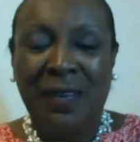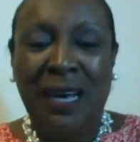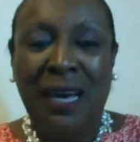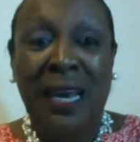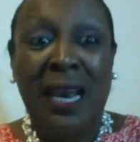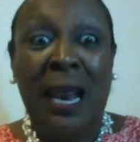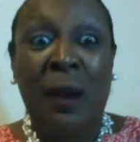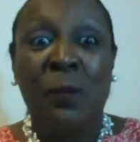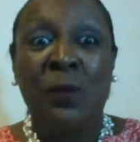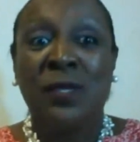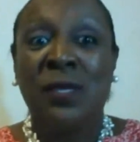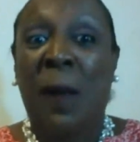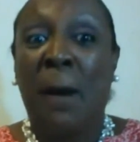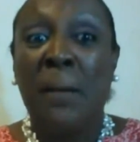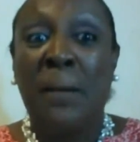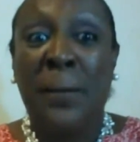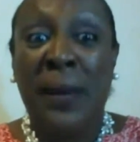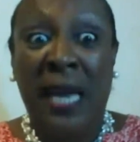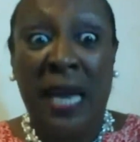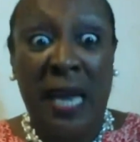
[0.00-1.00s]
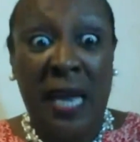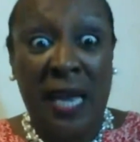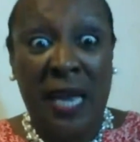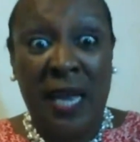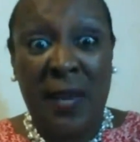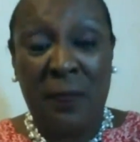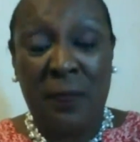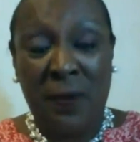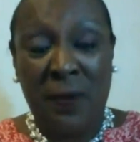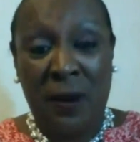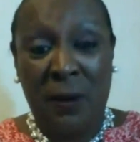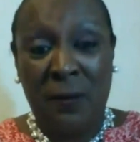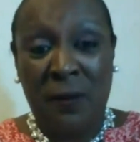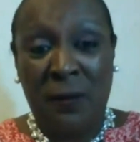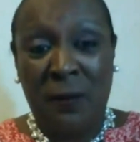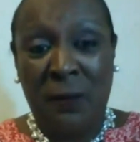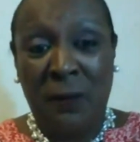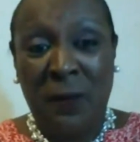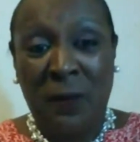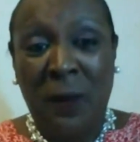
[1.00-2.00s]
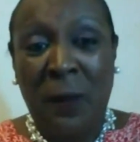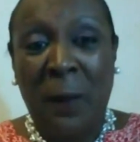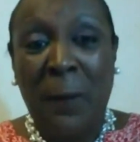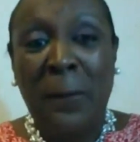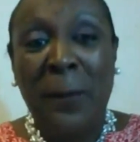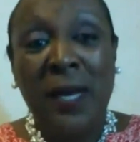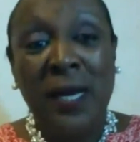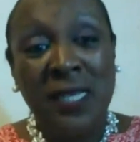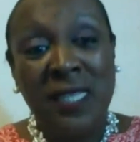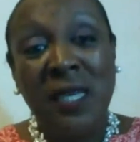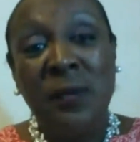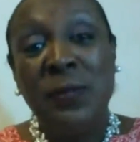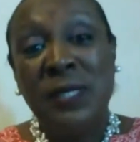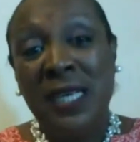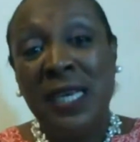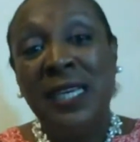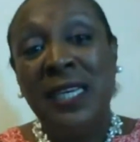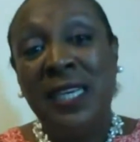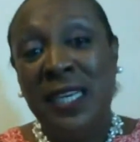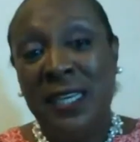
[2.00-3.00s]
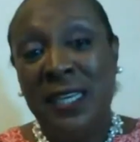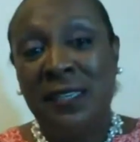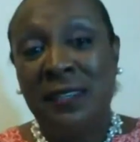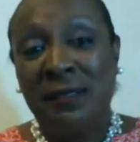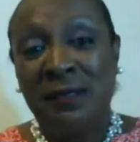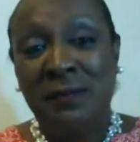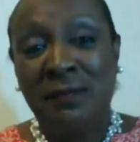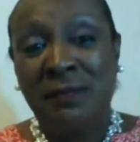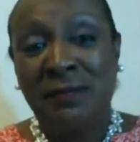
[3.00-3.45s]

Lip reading: and that was a big problem because he was Indian.